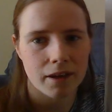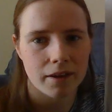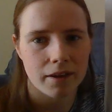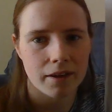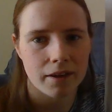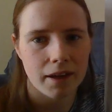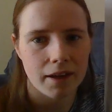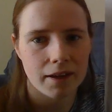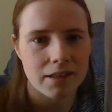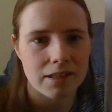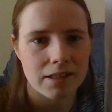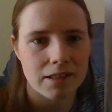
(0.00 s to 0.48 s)

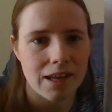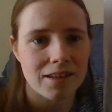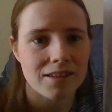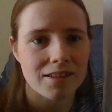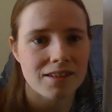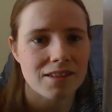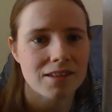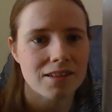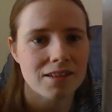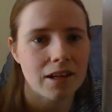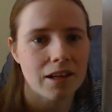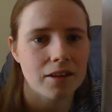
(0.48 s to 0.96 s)
Okay, because
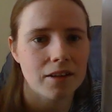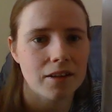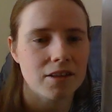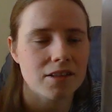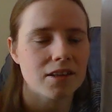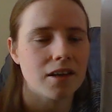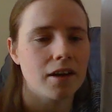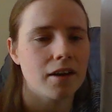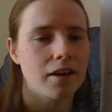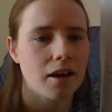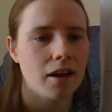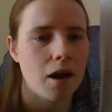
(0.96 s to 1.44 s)
that's a skill
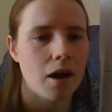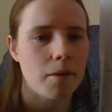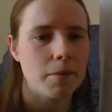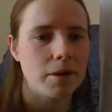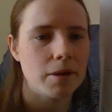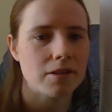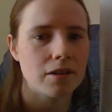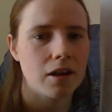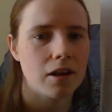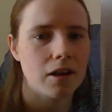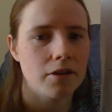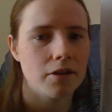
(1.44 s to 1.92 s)
that's going to
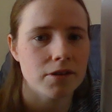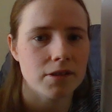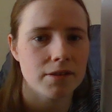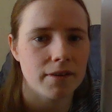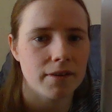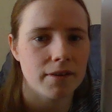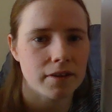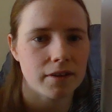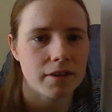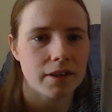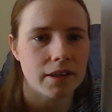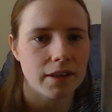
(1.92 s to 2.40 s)
come into
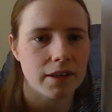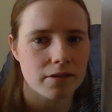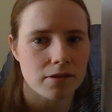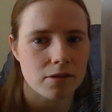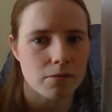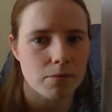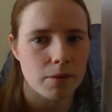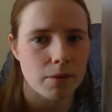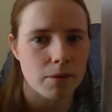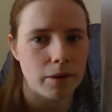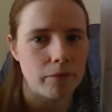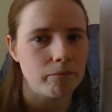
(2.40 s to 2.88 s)
loads of other
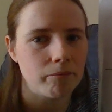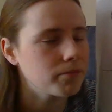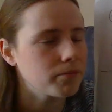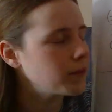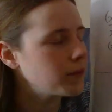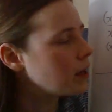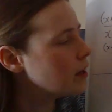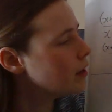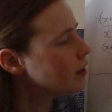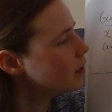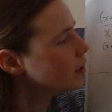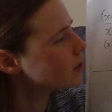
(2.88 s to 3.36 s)
things as well.
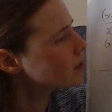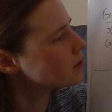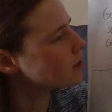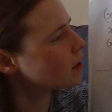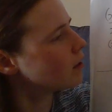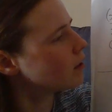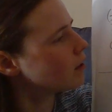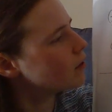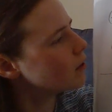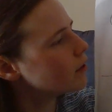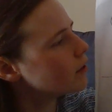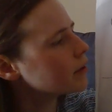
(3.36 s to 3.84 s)

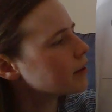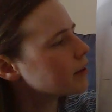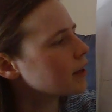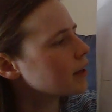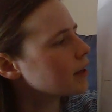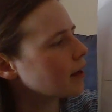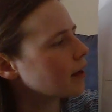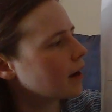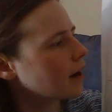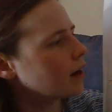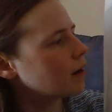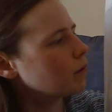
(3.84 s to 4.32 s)
So
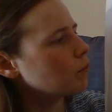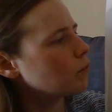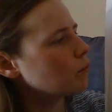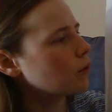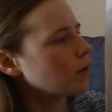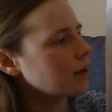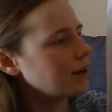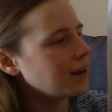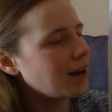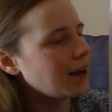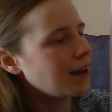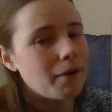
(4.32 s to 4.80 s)
looking at
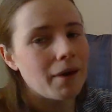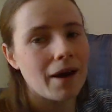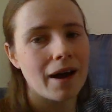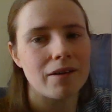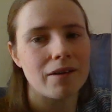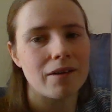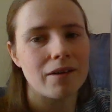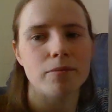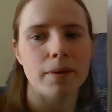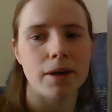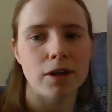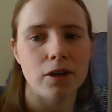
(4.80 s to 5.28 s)
what I now
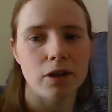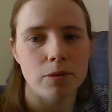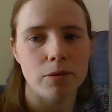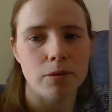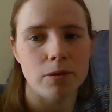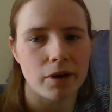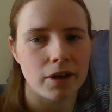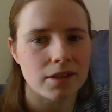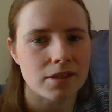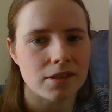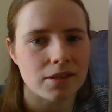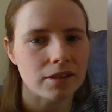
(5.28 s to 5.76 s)
have on my
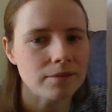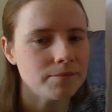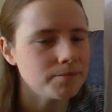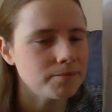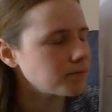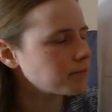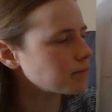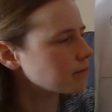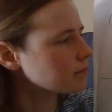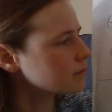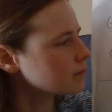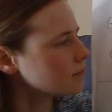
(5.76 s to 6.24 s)
numerator,
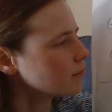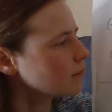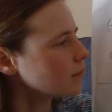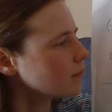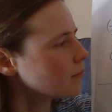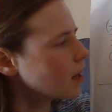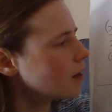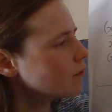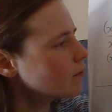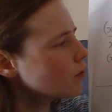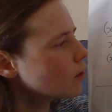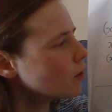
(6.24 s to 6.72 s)

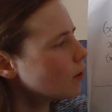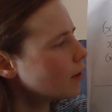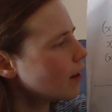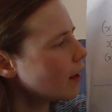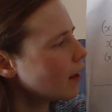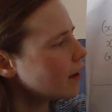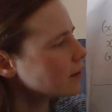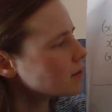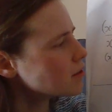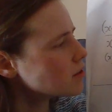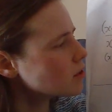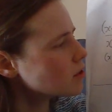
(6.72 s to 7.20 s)
I've got
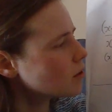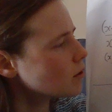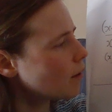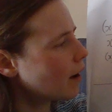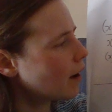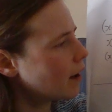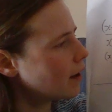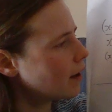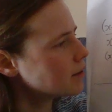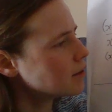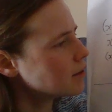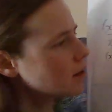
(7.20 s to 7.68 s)
an x
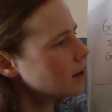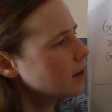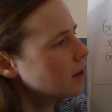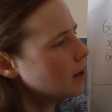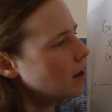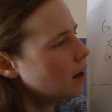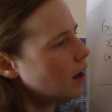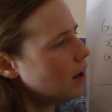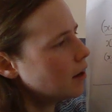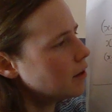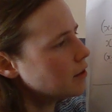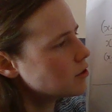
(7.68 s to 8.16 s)
squared
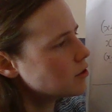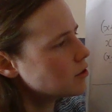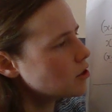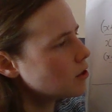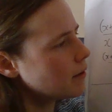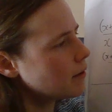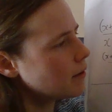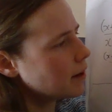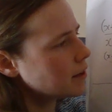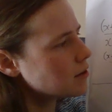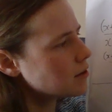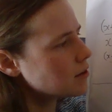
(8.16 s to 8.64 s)
and a
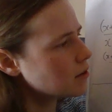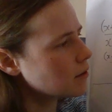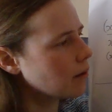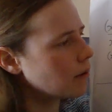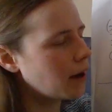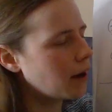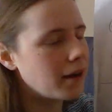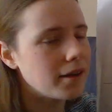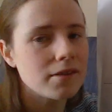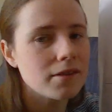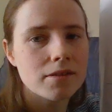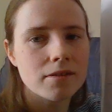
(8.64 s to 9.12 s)
2x
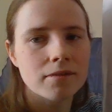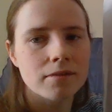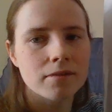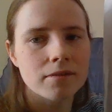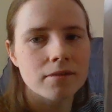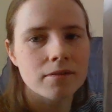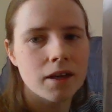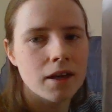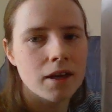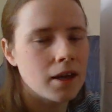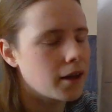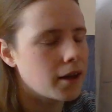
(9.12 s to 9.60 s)
squared.
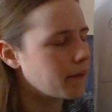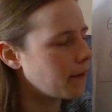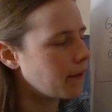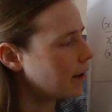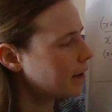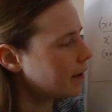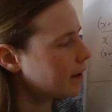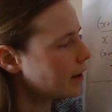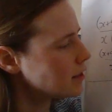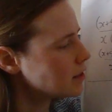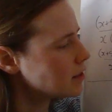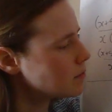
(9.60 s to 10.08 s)

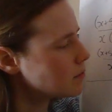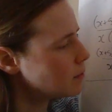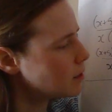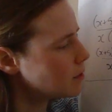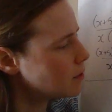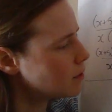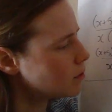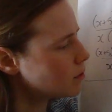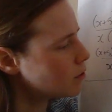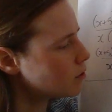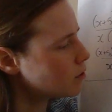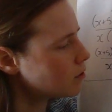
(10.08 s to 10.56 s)
That gets
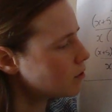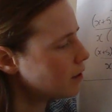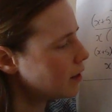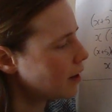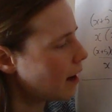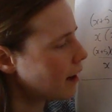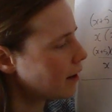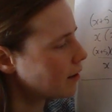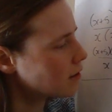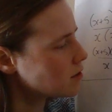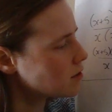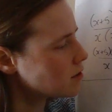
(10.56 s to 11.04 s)
me
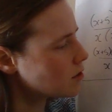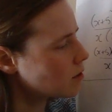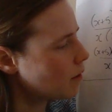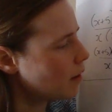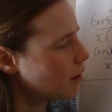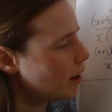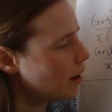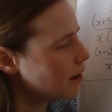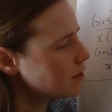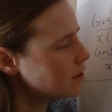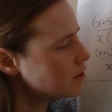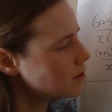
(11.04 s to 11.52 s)
3x
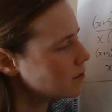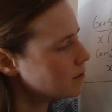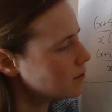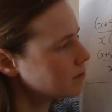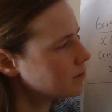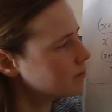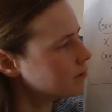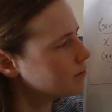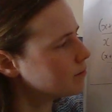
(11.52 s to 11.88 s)
squared.